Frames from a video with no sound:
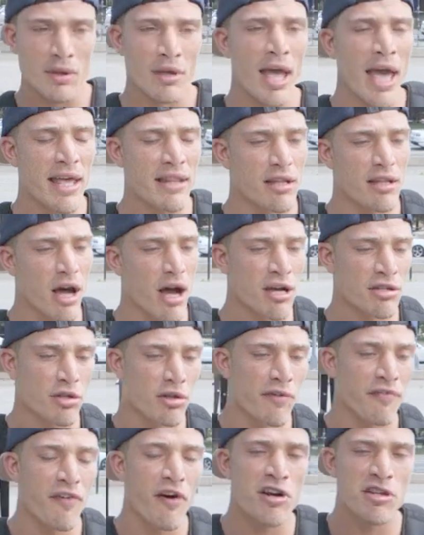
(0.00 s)
And uh, so the
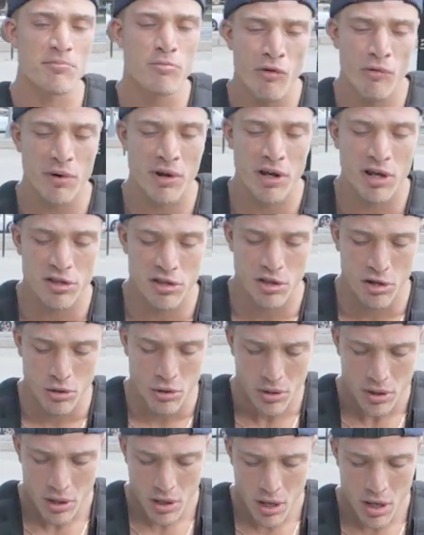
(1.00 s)
first move we're gonna do,
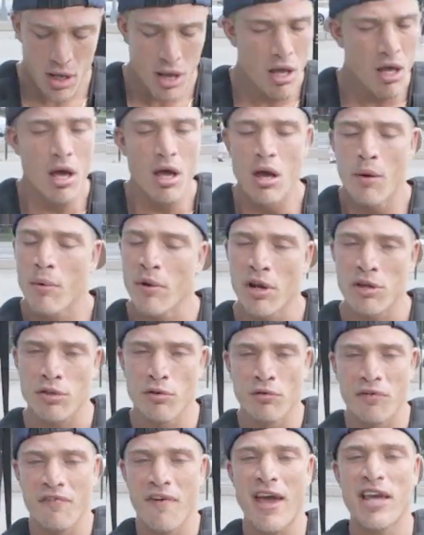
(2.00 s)
we're gonna do
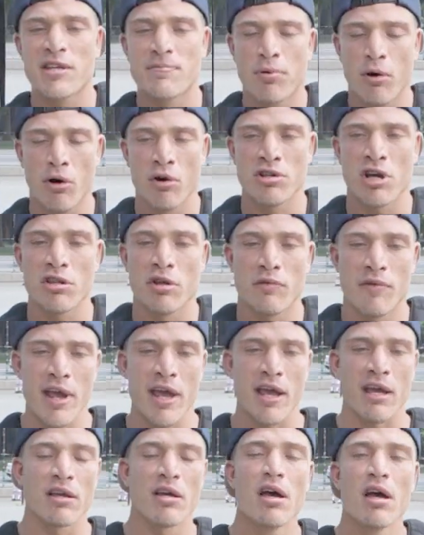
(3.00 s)
face pulls on the
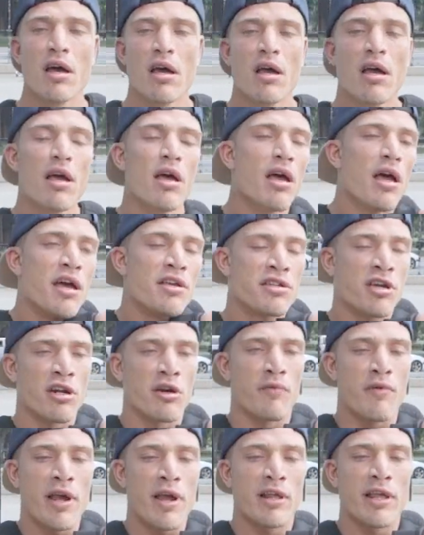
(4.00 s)
ring. It's gonna
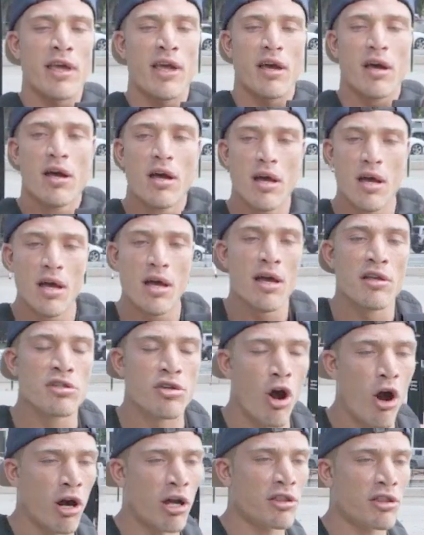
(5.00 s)
really
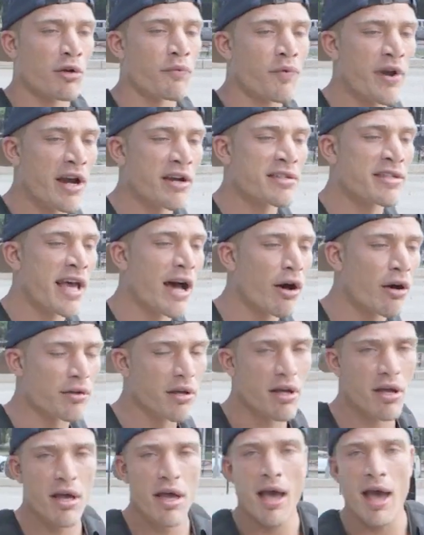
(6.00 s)
target the rear delt
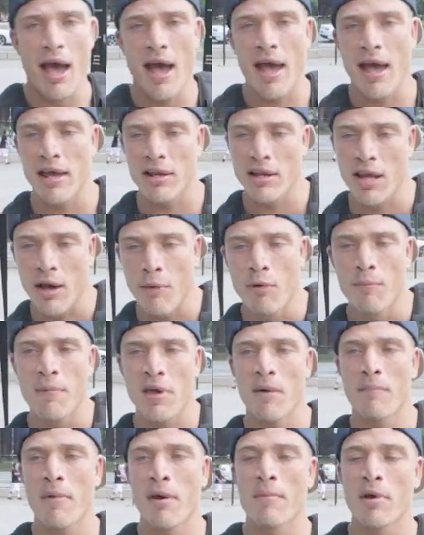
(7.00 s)
and it would be
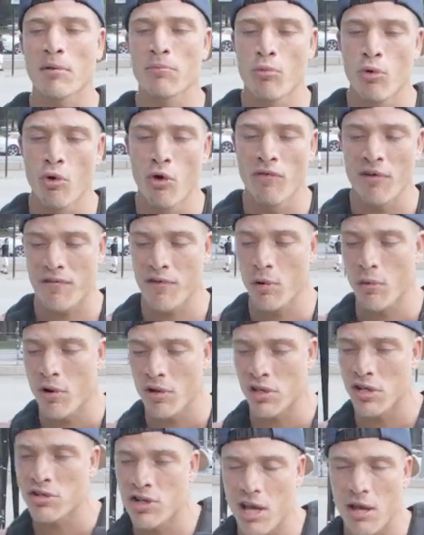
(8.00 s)
a mimic move if you were in
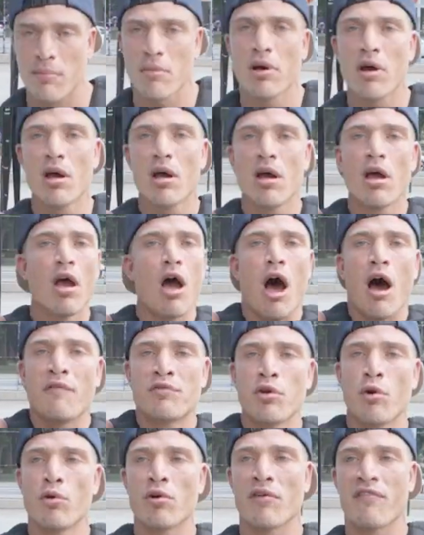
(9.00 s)
the gym of
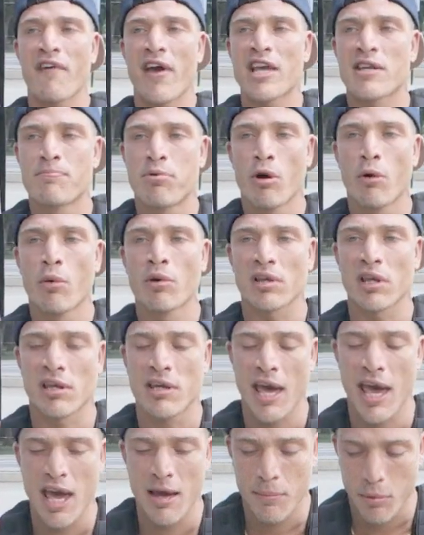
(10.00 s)
doing a face pull with the
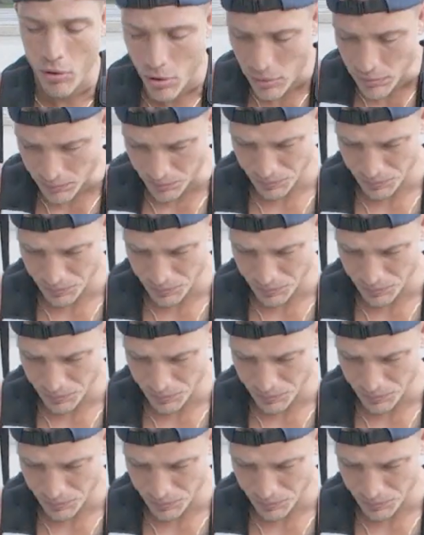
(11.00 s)
cable.